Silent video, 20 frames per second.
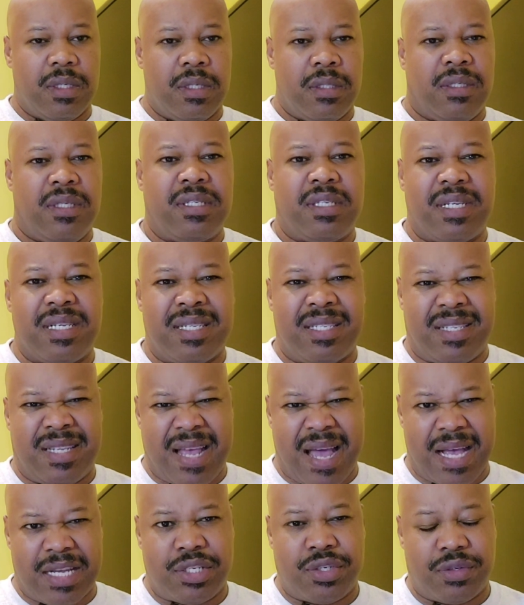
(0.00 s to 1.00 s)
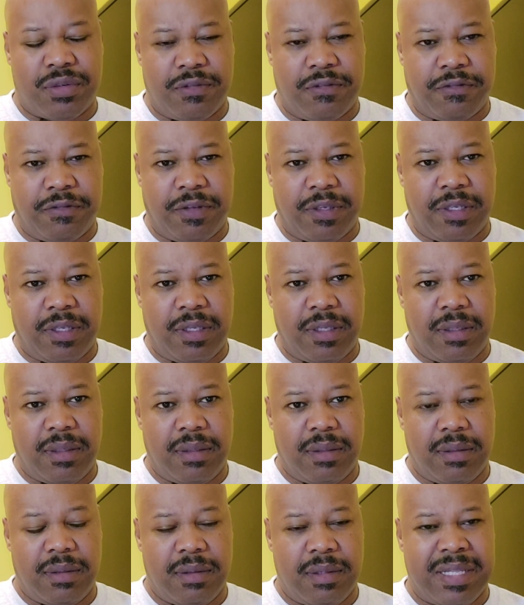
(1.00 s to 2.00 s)
This catastrophe
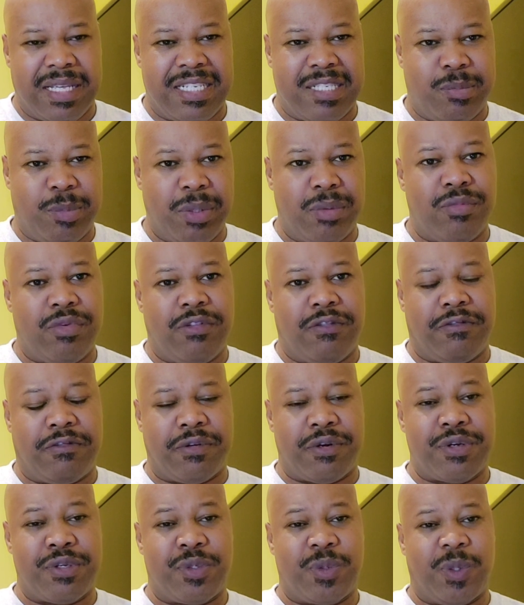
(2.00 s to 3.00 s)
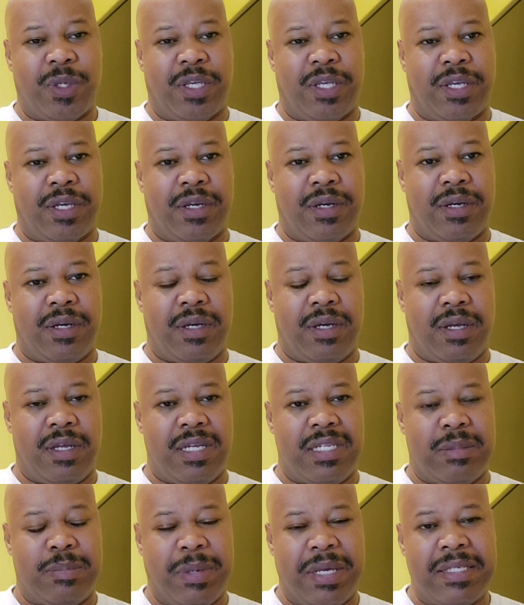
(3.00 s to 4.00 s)
that's being referred to here
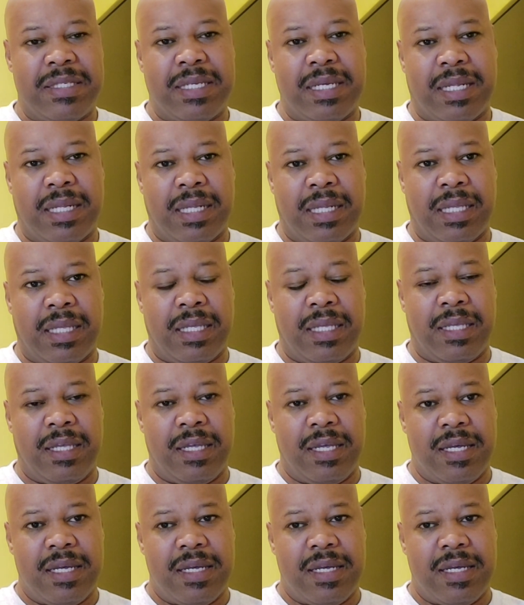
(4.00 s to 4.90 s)
is basically